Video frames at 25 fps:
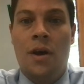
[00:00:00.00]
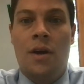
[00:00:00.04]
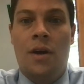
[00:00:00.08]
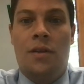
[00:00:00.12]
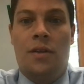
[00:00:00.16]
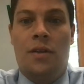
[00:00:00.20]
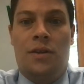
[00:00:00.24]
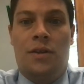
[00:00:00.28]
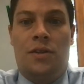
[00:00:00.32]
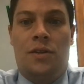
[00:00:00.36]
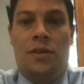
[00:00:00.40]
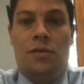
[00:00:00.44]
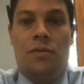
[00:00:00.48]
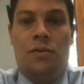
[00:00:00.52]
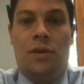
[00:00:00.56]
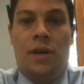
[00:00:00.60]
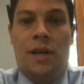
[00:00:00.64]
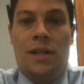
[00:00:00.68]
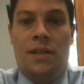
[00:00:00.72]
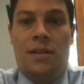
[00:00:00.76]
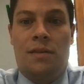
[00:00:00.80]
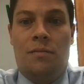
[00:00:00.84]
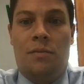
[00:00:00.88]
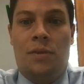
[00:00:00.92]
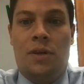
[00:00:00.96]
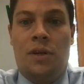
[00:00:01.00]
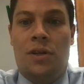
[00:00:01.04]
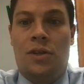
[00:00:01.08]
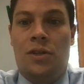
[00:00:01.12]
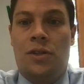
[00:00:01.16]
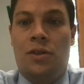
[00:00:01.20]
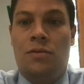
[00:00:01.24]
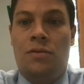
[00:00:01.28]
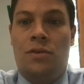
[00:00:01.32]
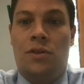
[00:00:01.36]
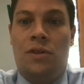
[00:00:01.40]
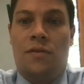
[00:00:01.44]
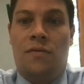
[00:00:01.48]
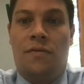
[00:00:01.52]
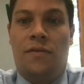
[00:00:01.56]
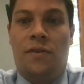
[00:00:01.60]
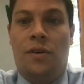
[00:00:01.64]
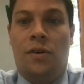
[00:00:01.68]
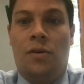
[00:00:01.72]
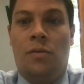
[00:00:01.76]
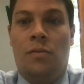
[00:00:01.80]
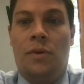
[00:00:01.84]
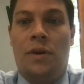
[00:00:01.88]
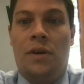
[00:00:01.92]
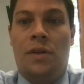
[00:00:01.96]
This student had some big shoes to
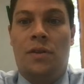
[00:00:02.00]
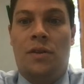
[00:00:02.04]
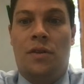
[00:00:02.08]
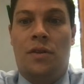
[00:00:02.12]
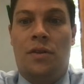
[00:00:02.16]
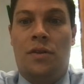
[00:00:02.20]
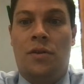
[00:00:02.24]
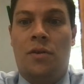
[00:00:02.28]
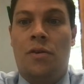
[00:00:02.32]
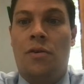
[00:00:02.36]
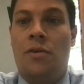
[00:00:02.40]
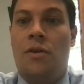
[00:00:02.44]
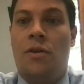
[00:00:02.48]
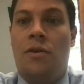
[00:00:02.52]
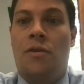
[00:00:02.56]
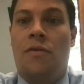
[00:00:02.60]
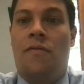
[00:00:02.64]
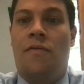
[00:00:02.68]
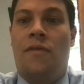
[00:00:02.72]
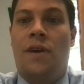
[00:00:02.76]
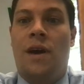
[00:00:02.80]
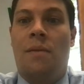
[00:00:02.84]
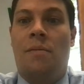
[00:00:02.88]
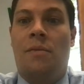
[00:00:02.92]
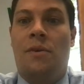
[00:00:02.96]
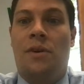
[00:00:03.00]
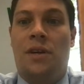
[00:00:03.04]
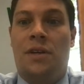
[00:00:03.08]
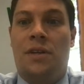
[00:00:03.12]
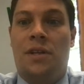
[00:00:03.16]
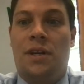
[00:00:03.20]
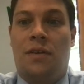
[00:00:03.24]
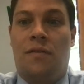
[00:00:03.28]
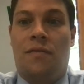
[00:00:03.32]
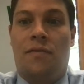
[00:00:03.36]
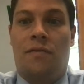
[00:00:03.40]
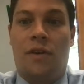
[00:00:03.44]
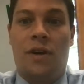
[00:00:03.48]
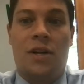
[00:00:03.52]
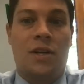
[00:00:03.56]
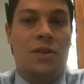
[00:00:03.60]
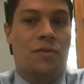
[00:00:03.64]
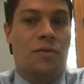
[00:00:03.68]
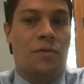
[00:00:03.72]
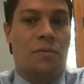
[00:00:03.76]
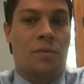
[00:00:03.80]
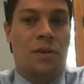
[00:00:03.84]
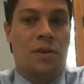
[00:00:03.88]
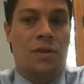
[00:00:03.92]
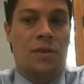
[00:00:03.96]
fill, being the third in her family to take
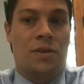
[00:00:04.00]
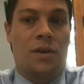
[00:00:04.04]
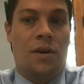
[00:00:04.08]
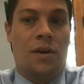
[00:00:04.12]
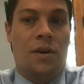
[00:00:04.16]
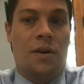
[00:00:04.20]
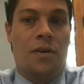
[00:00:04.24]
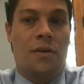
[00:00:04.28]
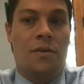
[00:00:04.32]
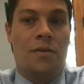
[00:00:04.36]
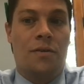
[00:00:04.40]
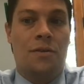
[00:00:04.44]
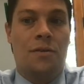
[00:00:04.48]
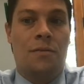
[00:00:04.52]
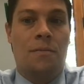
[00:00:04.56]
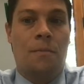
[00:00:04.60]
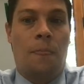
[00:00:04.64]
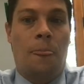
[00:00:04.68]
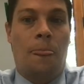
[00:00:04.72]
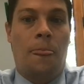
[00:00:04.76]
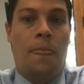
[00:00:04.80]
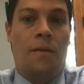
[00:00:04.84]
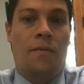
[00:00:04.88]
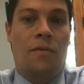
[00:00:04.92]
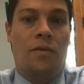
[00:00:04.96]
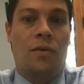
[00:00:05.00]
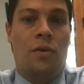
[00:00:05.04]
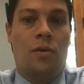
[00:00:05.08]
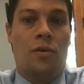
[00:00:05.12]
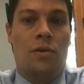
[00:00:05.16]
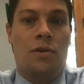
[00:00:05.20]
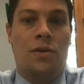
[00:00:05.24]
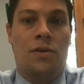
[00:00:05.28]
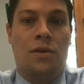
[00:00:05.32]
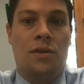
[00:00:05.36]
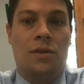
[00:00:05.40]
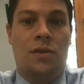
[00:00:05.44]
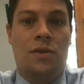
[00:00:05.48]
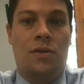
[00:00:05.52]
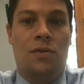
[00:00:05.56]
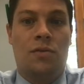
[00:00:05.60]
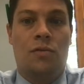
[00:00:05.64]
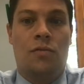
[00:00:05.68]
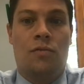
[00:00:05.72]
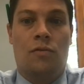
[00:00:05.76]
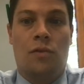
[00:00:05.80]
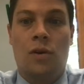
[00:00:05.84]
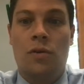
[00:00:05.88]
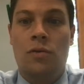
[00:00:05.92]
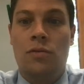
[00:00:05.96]
French with Miss Saunders. Of course, this
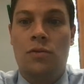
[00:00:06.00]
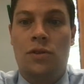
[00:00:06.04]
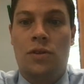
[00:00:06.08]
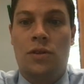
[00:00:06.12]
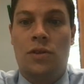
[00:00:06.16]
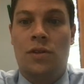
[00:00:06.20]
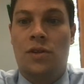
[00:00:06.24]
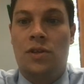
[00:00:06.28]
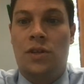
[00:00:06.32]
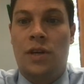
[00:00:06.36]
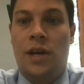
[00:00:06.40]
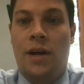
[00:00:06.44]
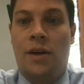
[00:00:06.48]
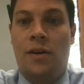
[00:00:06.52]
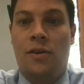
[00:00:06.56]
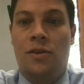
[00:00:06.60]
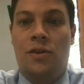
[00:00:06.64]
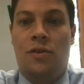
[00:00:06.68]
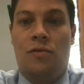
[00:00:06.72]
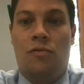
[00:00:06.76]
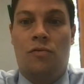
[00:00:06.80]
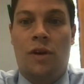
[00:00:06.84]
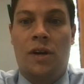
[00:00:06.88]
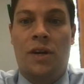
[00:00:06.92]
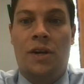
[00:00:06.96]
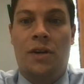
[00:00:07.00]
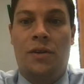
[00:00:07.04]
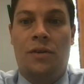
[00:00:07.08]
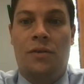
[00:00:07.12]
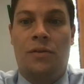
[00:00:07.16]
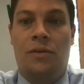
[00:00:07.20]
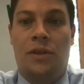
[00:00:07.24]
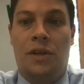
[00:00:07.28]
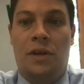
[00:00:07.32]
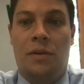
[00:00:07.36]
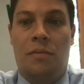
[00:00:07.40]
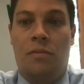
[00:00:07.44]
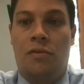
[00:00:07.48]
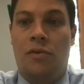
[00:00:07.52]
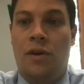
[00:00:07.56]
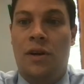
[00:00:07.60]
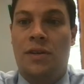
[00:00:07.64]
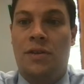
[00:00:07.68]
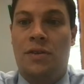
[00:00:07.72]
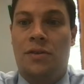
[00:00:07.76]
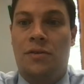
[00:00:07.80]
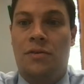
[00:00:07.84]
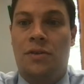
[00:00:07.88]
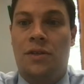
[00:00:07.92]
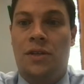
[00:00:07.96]
student rose to the challenge and regularly
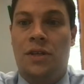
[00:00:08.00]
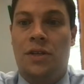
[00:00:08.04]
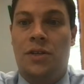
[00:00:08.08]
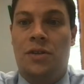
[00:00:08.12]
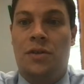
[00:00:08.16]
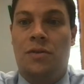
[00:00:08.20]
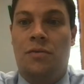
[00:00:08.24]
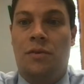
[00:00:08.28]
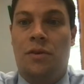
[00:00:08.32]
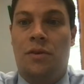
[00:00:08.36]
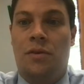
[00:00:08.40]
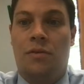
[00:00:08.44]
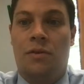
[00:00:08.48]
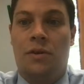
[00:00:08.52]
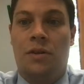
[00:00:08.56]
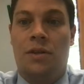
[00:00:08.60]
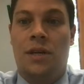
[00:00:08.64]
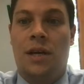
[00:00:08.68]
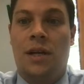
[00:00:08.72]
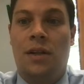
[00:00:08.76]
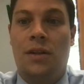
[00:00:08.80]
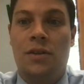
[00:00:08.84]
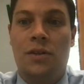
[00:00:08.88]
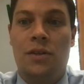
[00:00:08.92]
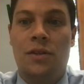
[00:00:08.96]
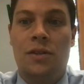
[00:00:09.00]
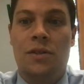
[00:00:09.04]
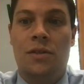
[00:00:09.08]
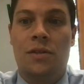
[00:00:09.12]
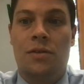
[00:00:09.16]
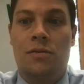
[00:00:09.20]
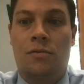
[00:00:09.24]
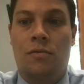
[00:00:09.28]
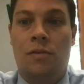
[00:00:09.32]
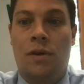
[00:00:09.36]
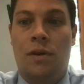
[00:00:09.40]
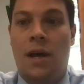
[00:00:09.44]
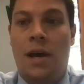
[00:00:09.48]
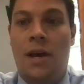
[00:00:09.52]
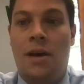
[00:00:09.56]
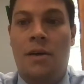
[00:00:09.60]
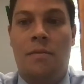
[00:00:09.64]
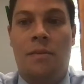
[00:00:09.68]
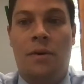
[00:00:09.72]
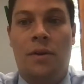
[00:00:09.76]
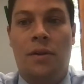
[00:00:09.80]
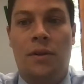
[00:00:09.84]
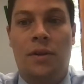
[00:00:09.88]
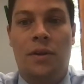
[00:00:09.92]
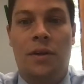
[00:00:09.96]
impressed her teacher with her intelligence,
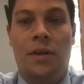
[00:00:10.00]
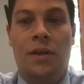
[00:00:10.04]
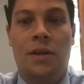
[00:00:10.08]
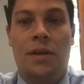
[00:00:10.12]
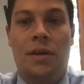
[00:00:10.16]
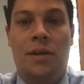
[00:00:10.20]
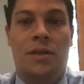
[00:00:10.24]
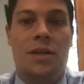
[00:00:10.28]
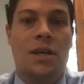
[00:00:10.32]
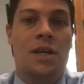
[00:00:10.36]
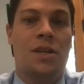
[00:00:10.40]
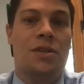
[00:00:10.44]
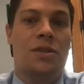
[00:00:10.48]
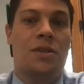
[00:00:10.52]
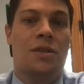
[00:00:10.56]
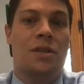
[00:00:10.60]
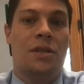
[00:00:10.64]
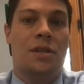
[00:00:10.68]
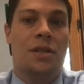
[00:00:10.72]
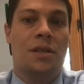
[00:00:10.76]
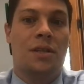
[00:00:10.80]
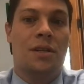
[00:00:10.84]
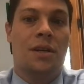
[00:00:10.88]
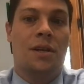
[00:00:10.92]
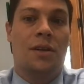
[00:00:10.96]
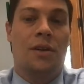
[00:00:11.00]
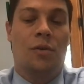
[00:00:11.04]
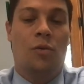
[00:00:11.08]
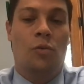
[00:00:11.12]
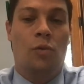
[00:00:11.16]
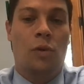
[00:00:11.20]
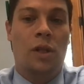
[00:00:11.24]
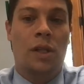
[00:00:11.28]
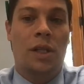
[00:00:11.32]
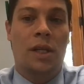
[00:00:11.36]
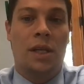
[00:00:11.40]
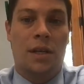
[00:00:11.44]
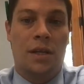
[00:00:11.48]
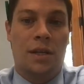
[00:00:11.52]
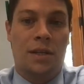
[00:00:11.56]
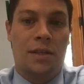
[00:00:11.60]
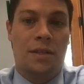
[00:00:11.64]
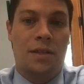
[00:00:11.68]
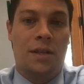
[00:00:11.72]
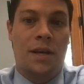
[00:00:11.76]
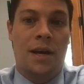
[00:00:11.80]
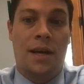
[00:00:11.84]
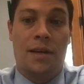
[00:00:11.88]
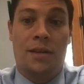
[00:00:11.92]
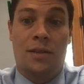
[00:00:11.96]
reliability, attention to detail, and
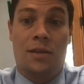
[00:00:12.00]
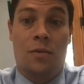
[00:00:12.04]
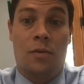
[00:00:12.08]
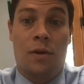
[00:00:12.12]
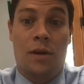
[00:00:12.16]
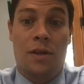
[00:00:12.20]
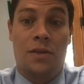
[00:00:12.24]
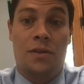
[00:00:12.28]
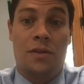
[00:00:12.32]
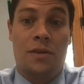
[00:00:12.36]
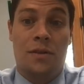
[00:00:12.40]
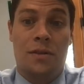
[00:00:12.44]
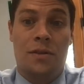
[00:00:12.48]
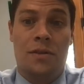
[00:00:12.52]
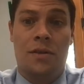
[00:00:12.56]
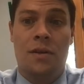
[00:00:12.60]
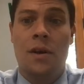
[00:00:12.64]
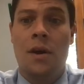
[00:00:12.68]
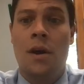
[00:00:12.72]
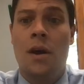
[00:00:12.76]
willingness to ask questions.